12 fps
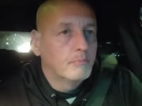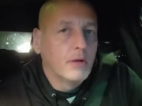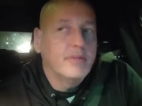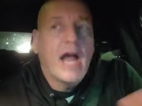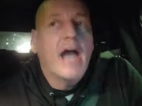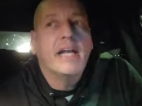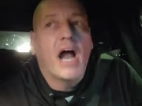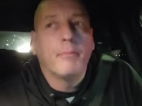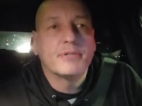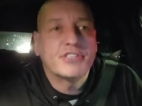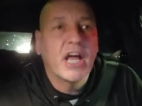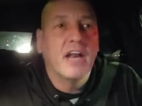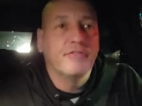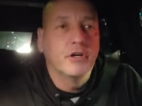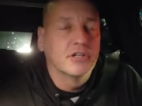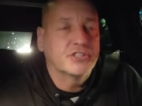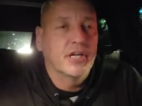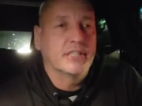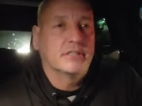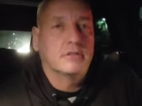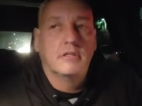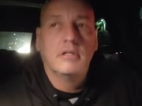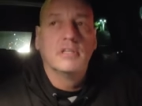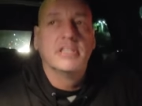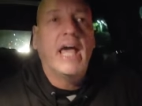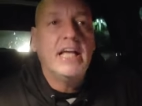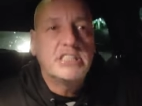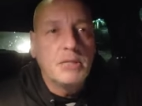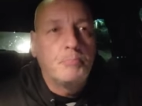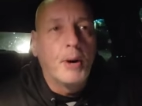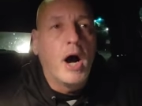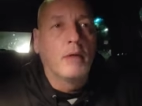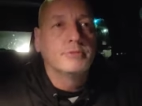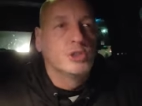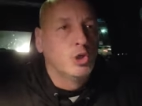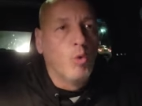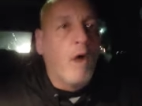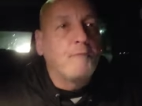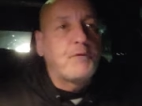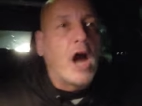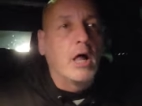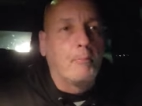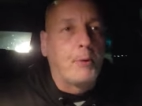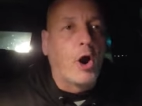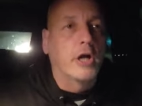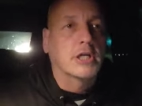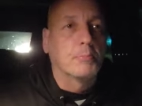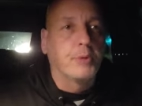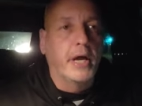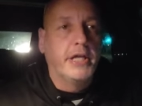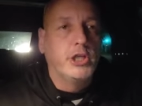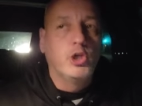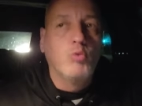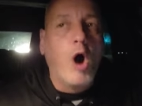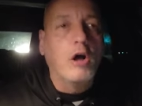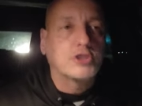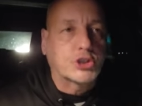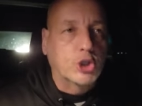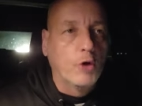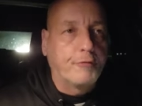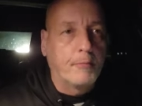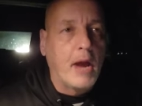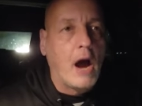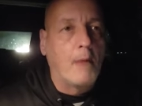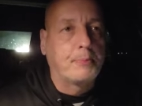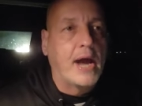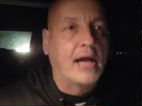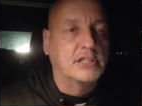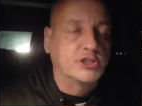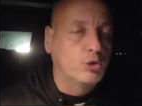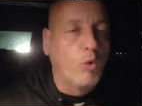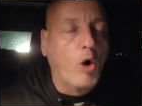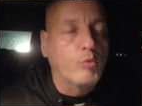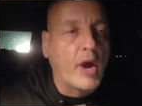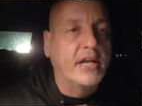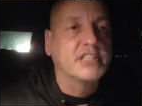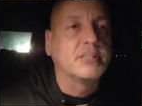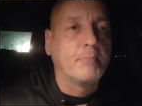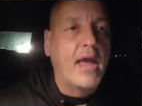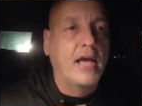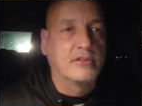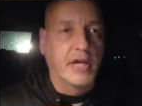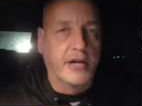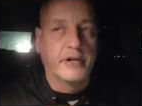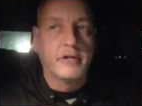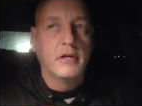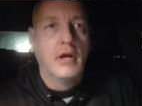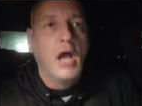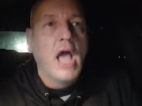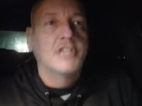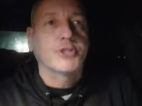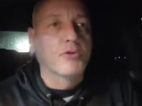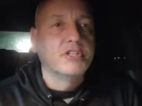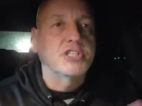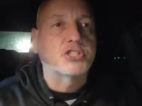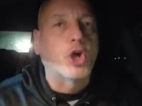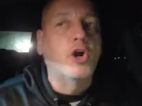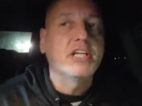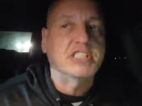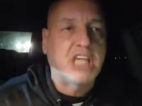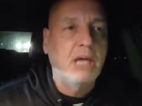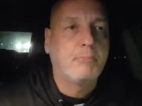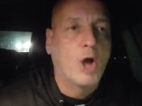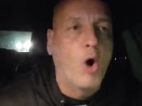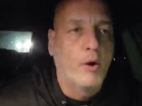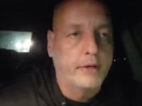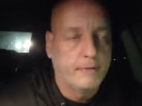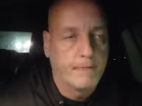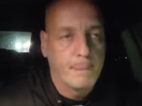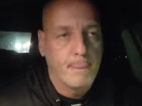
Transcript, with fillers: But 99% of you are such lazy bums. You won't file a bar complaint. You won't sue for malpractice. You won't write a demand letter. And so these attorneys keep going.